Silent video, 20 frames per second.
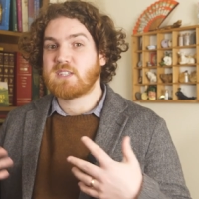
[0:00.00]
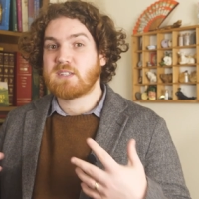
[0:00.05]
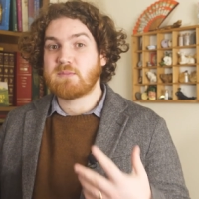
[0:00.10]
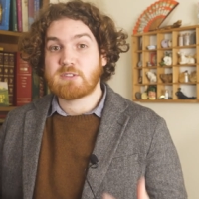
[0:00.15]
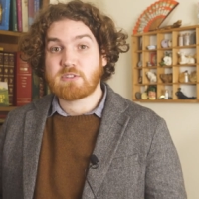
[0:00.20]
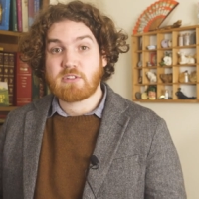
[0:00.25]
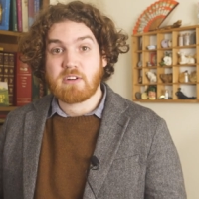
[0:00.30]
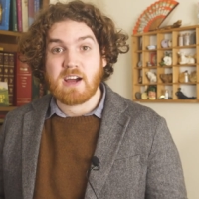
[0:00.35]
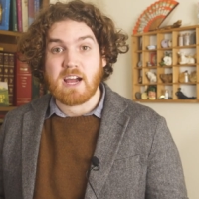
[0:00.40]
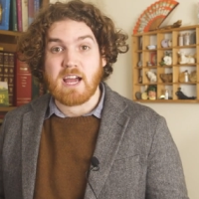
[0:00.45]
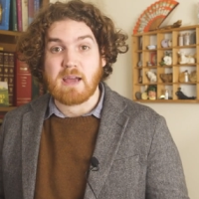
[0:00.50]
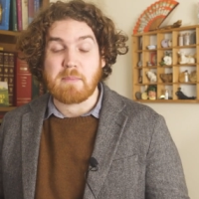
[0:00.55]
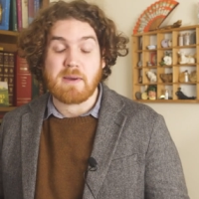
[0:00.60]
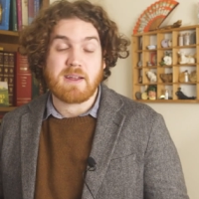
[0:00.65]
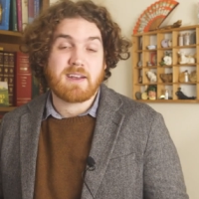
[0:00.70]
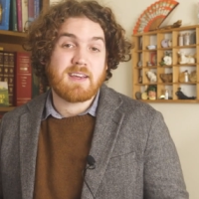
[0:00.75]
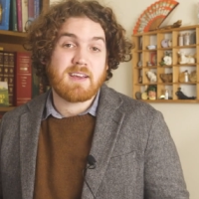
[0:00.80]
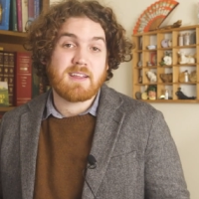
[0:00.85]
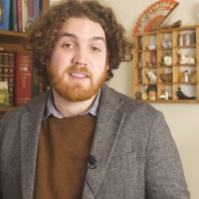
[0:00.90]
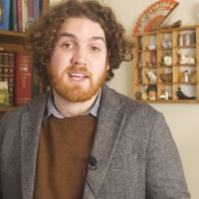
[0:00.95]
subscribe
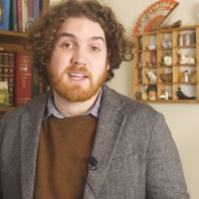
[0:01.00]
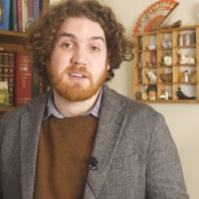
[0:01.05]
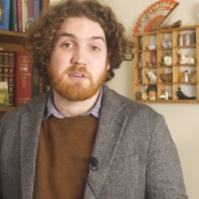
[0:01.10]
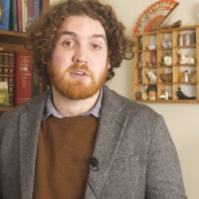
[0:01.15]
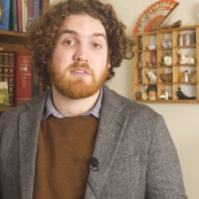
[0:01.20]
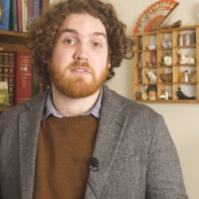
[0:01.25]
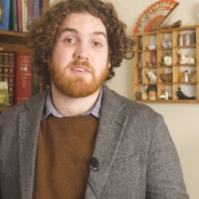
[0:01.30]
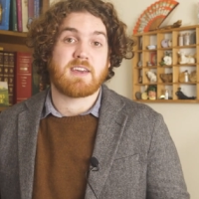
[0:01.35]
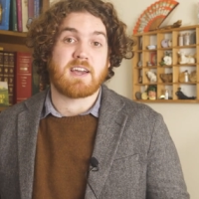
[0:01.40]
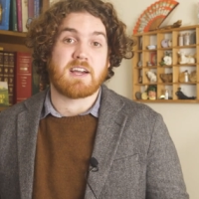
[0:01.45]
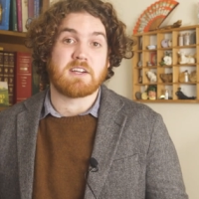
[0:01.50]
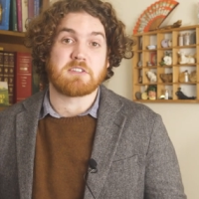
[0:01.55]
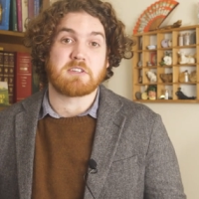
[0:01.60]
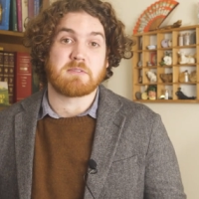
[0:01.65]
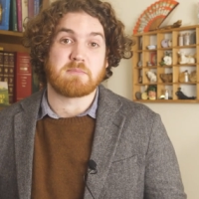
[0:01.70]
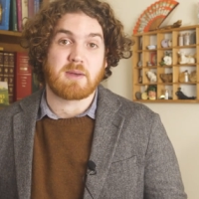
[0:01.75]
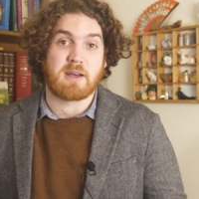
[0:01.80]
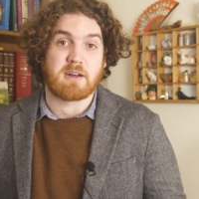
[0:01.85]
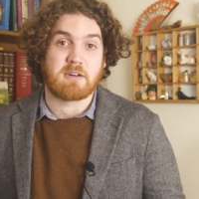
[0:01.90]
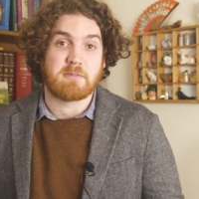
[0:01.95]
and hit that
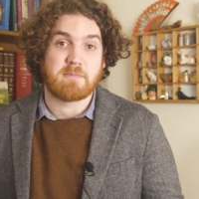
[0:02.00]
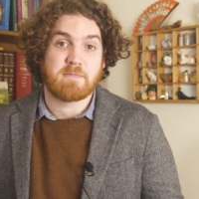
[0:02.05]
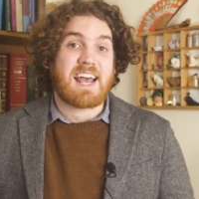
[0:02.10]
notification bell.